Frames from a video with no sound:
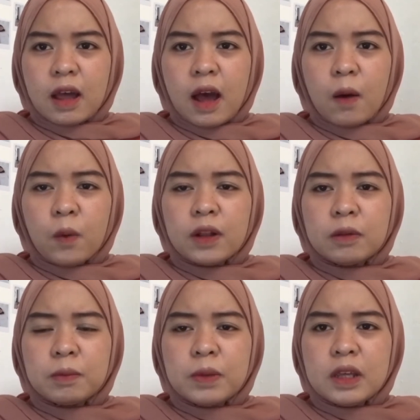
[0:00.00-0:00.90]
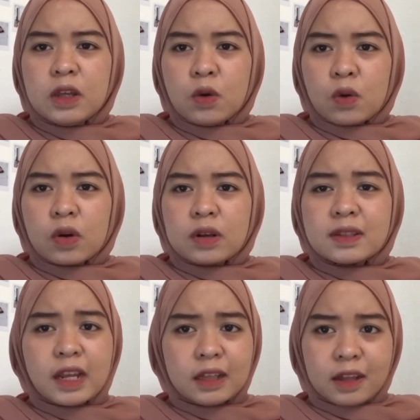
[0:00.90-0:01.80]
will be your
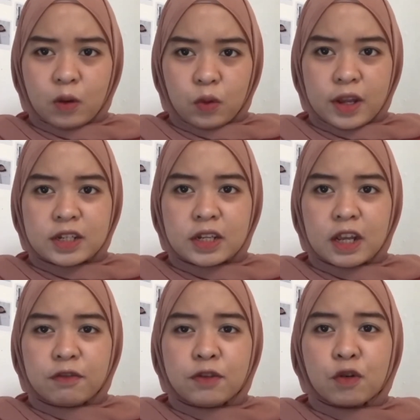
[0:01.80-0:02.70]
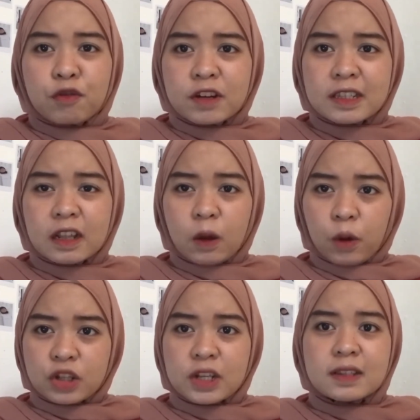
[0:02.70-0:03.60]
second language if your first
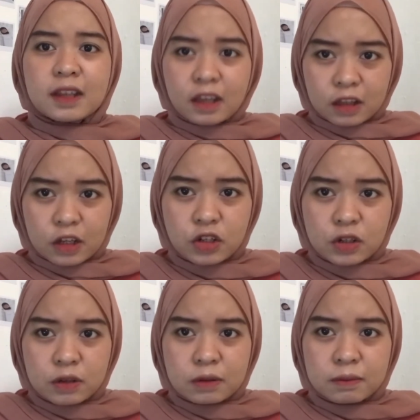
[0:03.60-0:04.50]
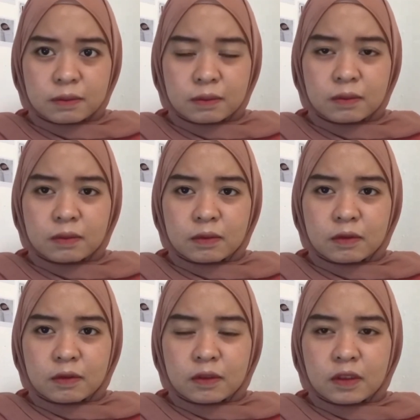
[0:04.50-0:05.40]
language is English?
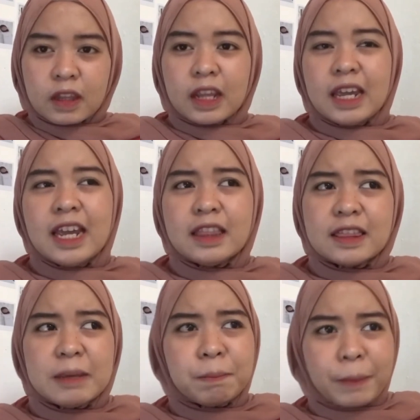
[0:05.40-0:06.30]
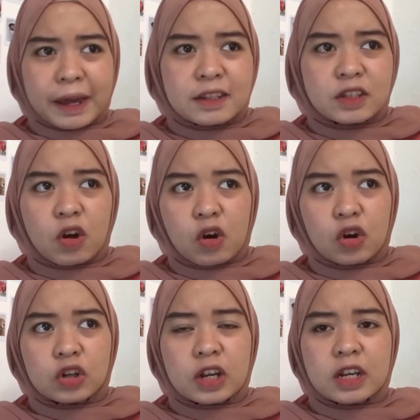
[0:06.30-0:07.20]
It depends
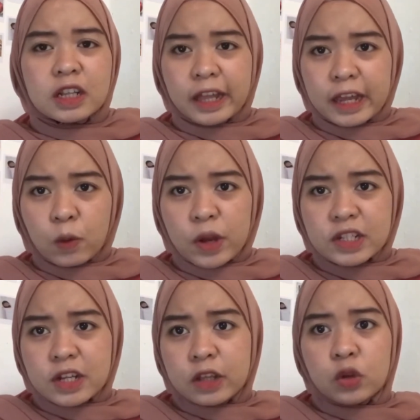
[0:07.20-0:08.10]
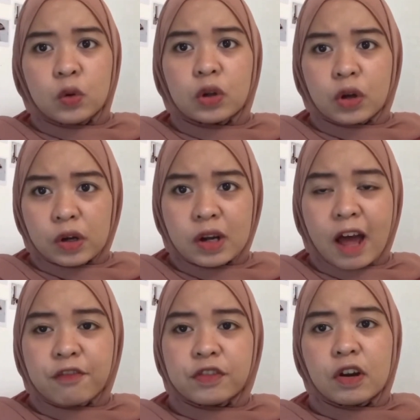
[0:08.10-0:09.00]
on the language that you learn
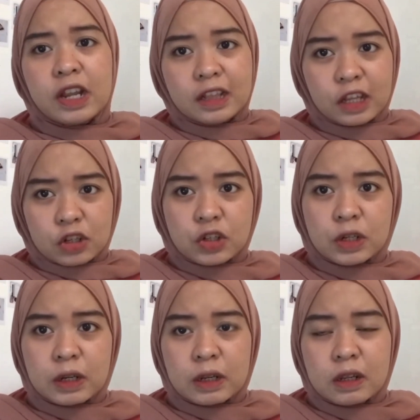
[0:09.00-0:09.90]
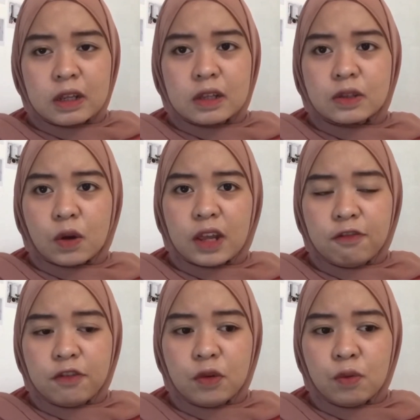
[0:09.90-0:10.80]
after English. So
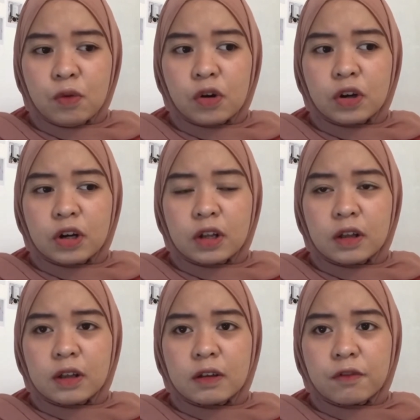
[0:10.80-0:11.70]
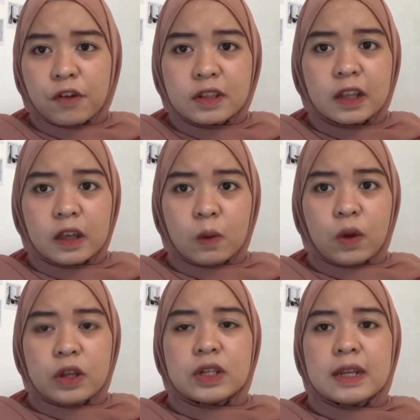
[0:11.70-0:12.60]
if your first
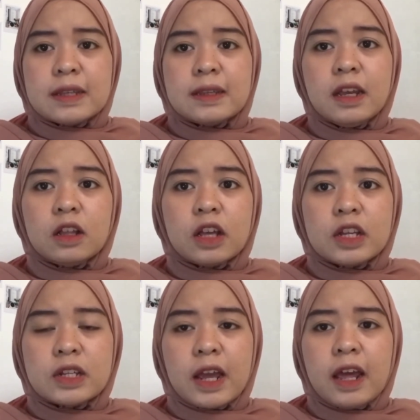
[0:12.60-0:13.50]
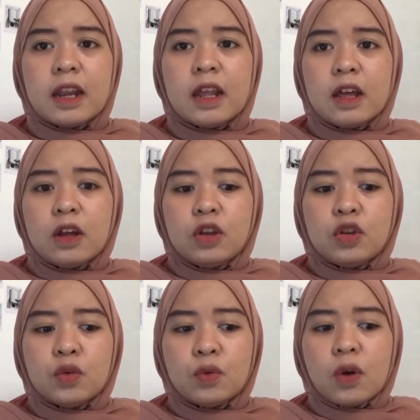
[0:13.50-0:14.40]
language is English and
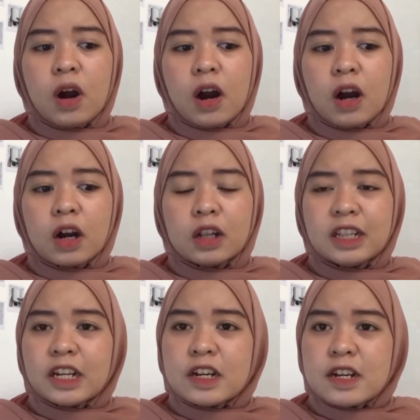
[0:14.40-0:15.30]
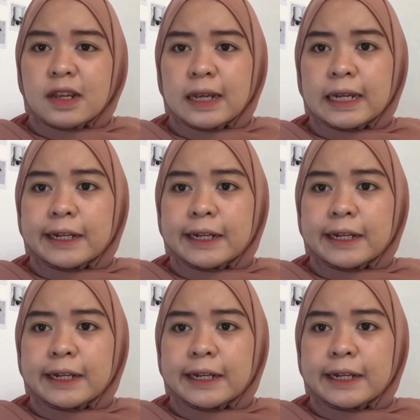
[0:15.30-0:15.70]
you are learning